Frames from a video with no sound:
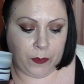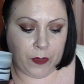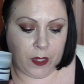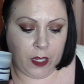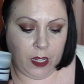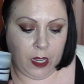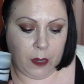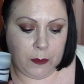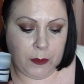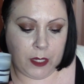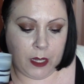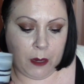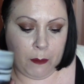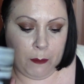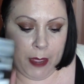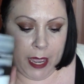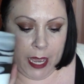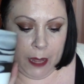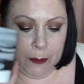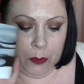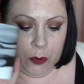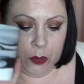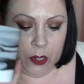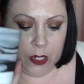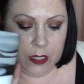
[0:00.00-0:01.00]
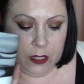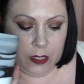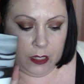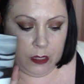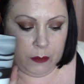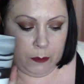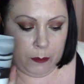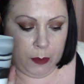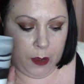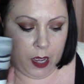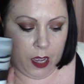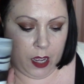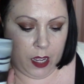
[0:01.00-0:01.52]
It comes in a matte
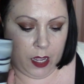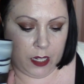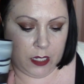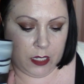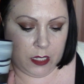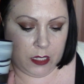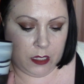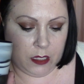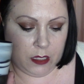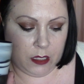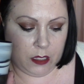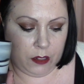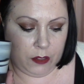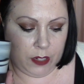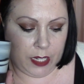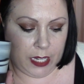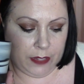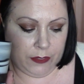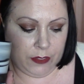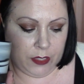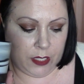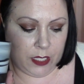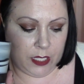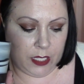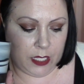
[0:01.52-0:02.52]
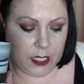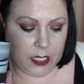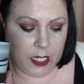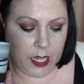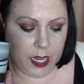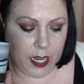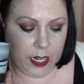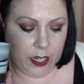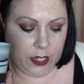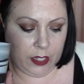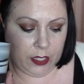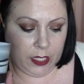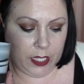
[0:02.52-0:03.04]
porcelain pot crafted
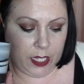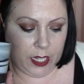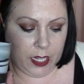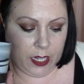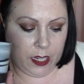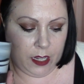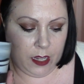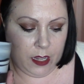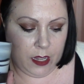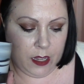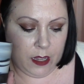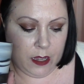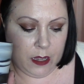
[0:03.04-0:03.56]
entirely